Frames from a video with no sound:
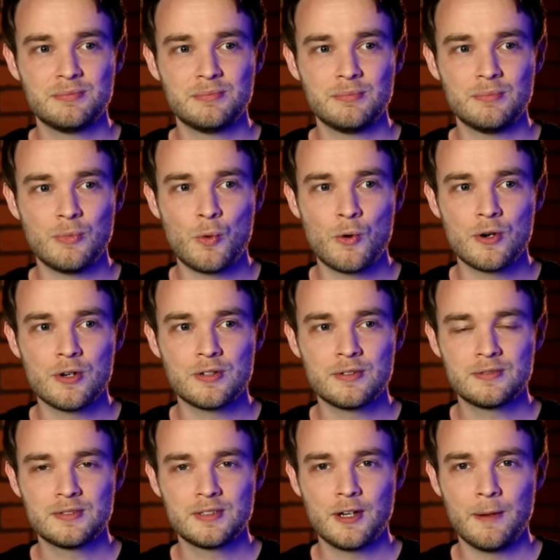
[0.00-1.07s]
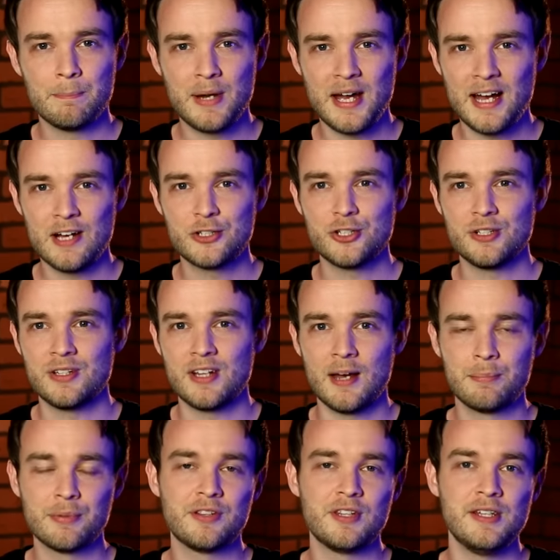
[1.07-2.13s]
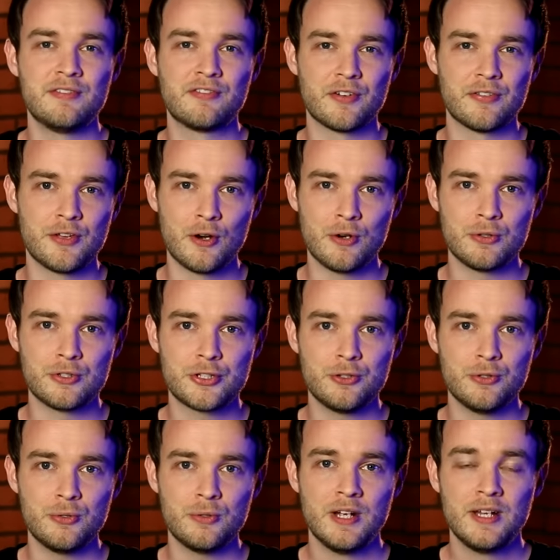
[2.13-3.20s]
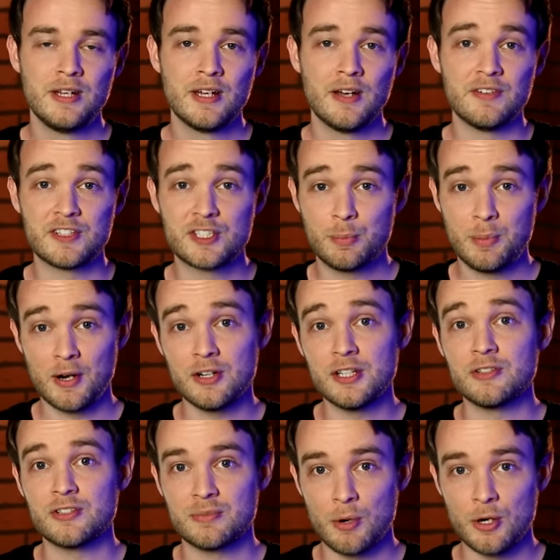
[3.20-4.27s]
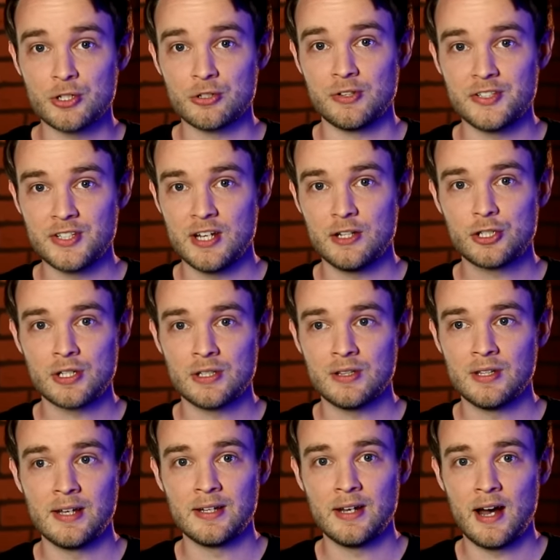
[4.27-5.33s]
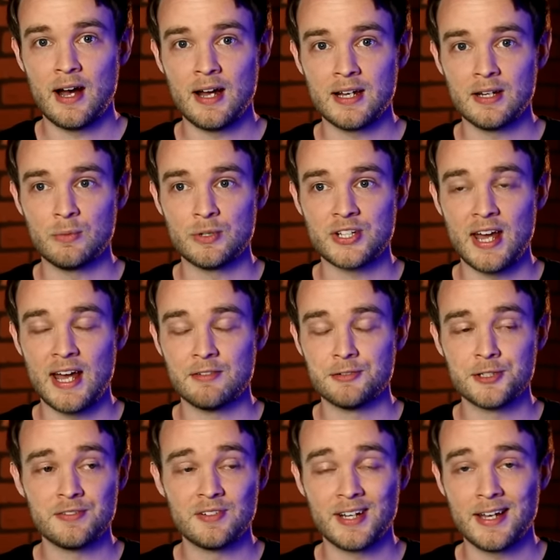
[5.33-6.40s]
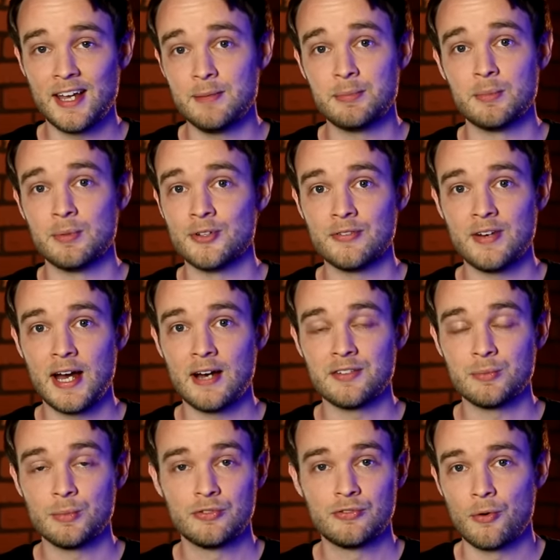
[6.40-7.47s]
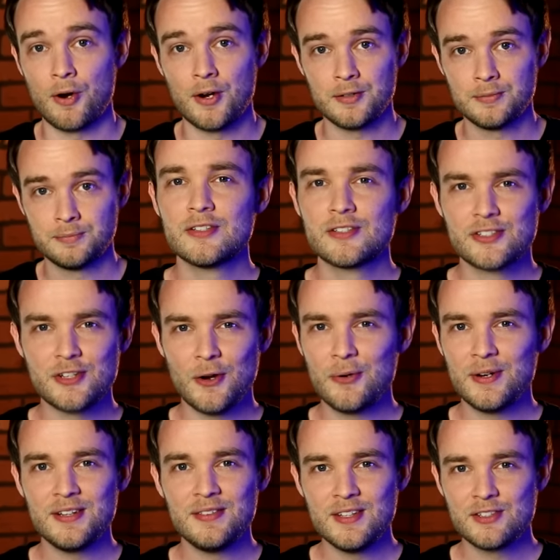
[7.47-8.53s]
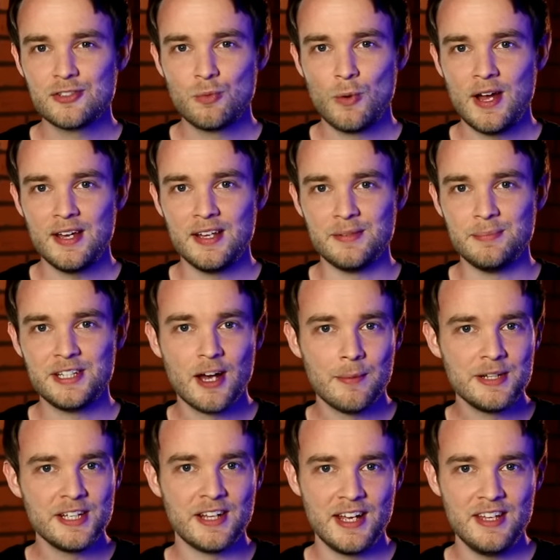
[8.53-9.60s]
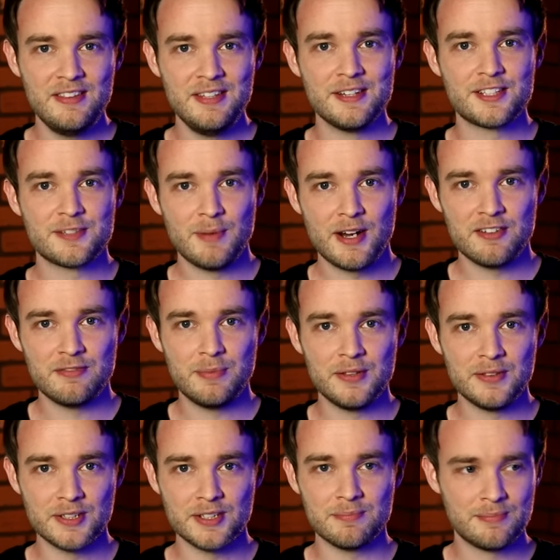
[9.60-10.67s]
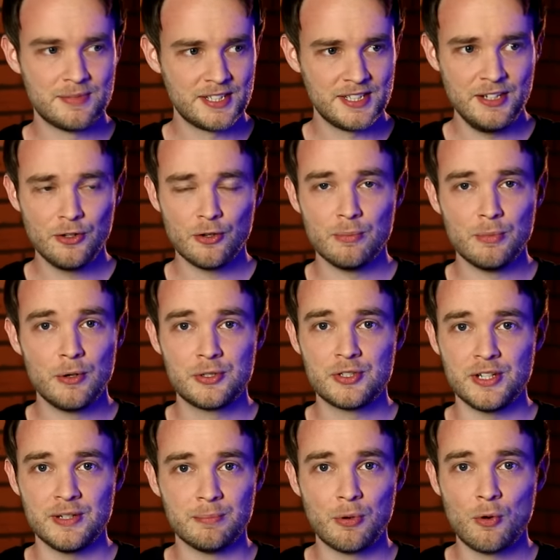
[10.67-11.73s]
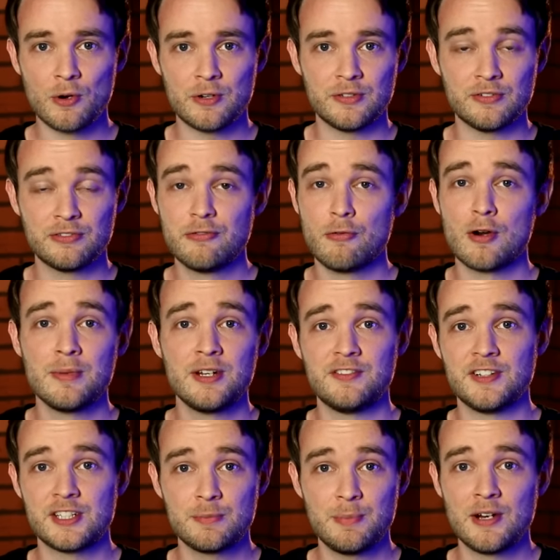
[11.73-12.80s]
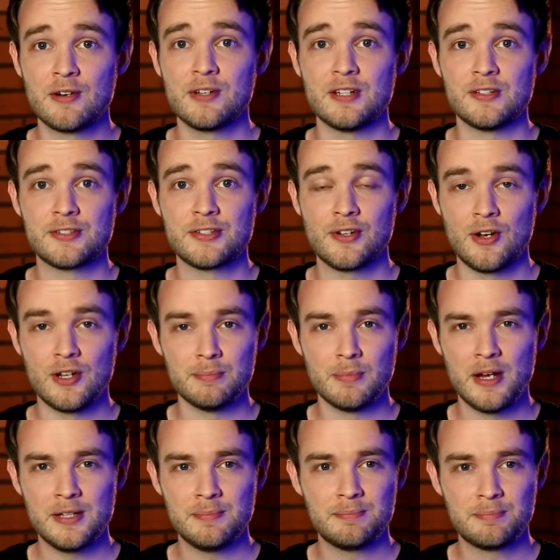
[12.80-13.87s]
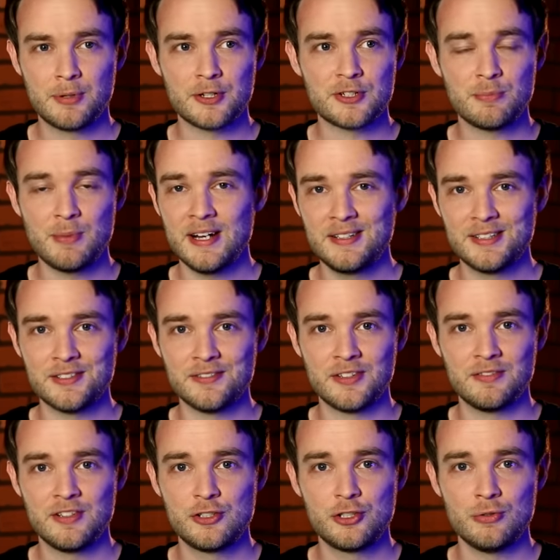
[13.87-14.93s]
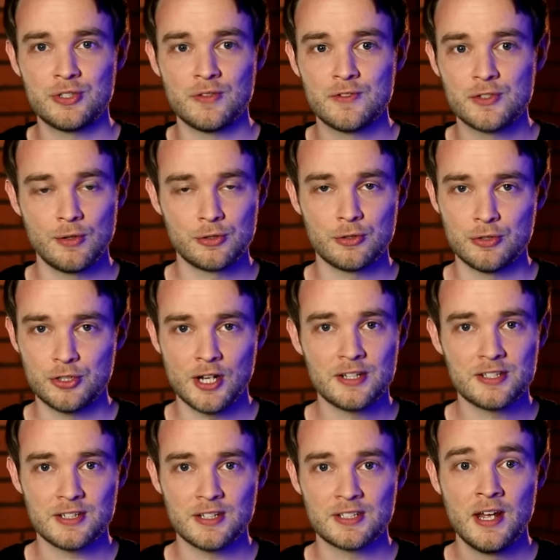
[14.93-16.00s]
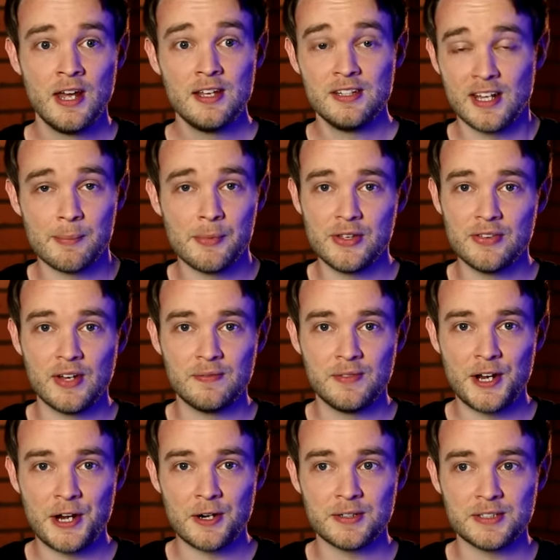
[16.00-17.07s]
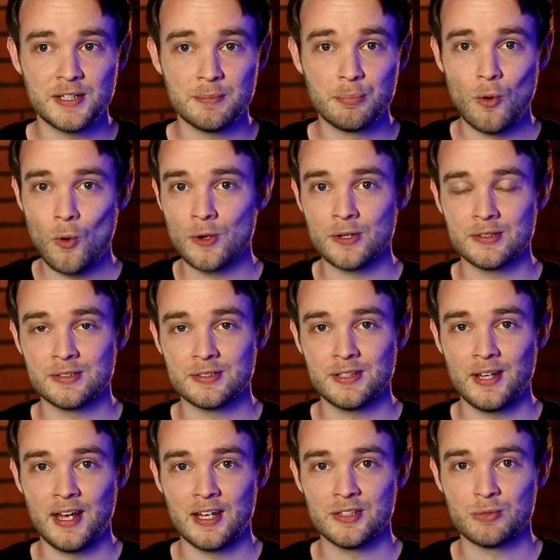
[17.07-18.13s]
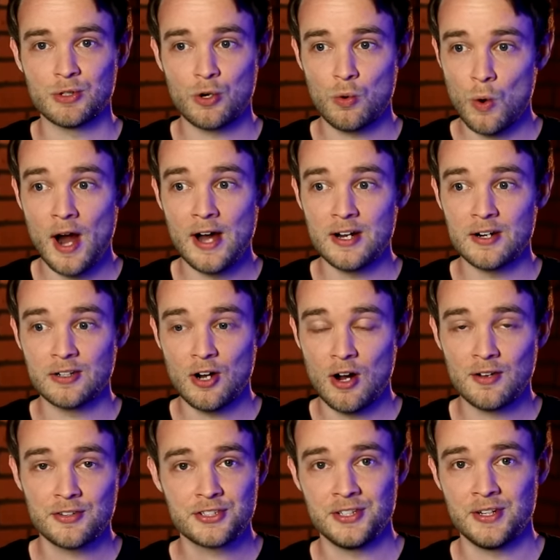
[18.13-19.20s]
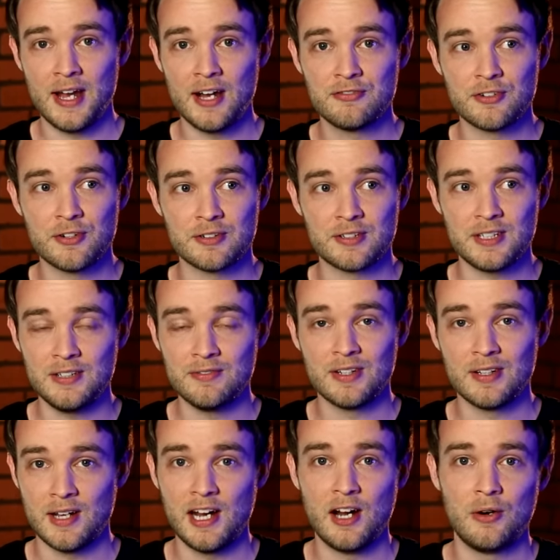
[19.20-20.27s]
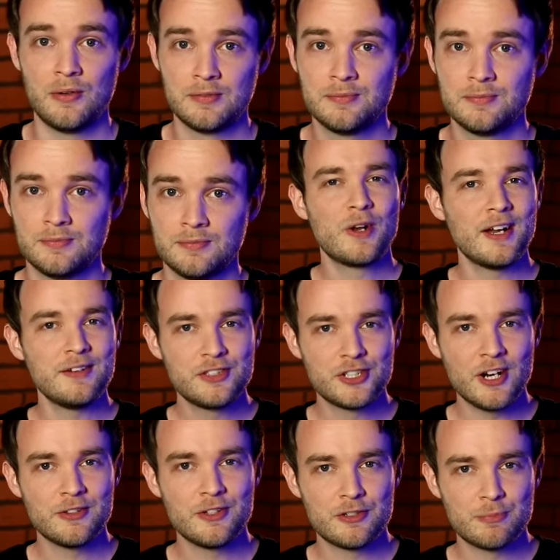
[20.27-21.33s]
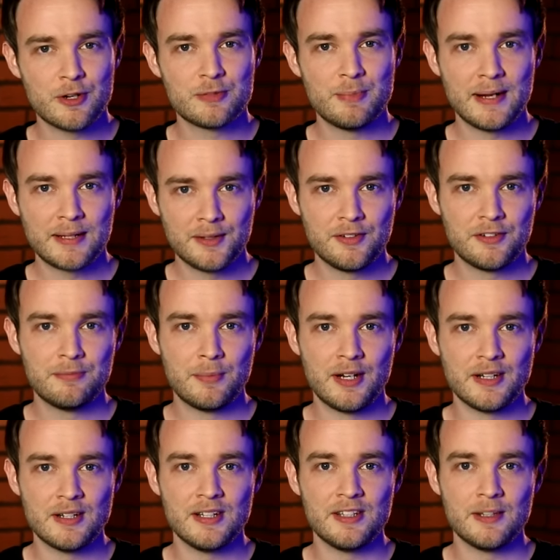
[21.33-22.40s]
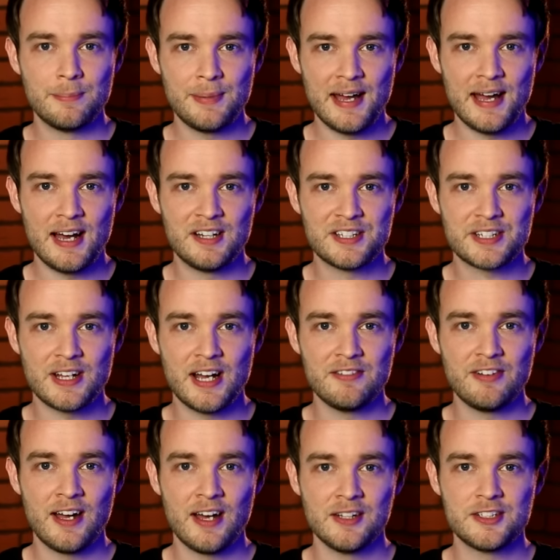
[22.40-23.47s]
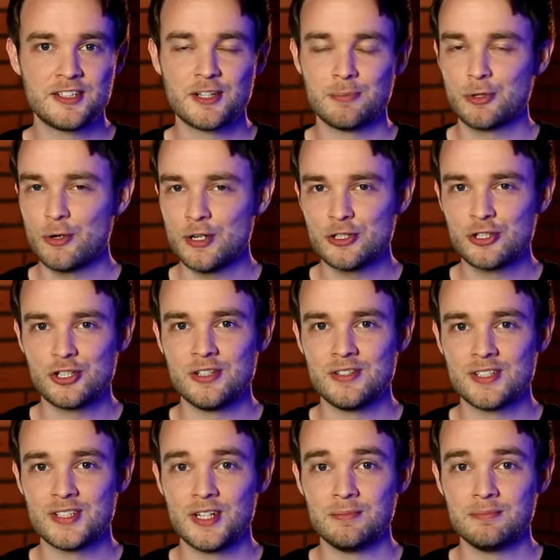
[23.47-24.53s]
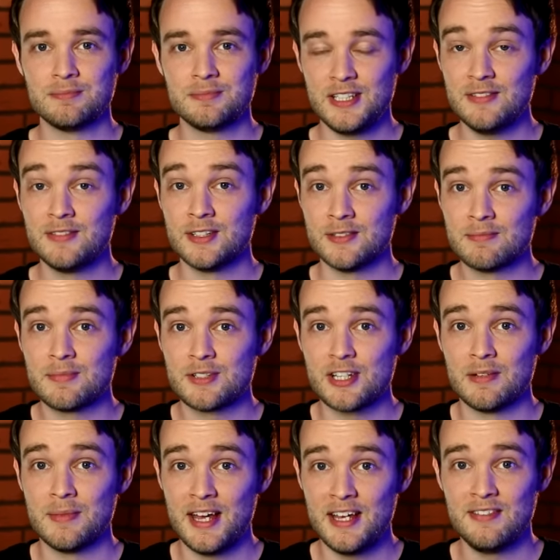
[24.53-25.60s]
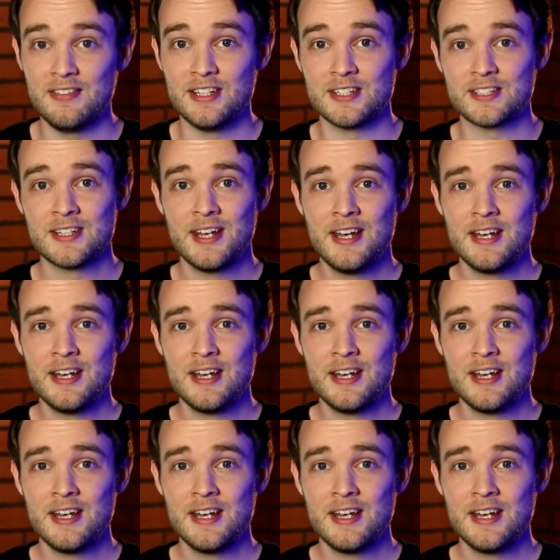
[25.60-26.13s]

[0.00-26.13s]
more compassion and empathy for those who have experienced marginalization than I was ever even capable of having before. So, in this way, becoming an atheist might have been the single most important formative experience on my perspective of issues of social justice, namely that they're important and require constant effort even now. When I've shared this perspective of mine in the past, I've had some Christians and even some atheists